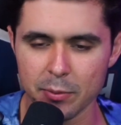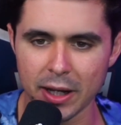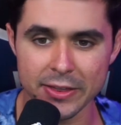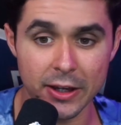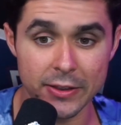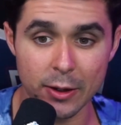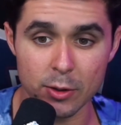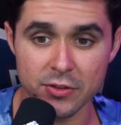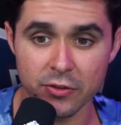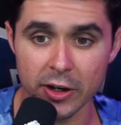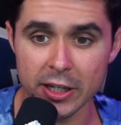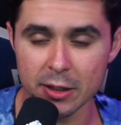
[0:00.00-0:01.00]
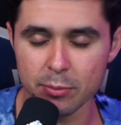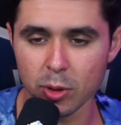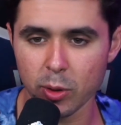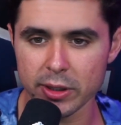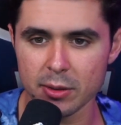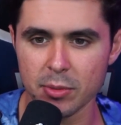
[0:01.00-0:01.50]
I thought that was Frankie
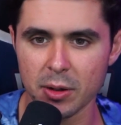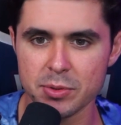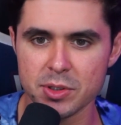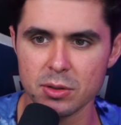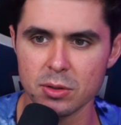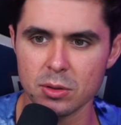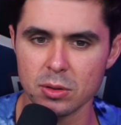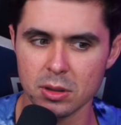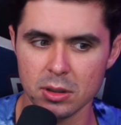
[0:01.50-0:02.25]
blowing them up too.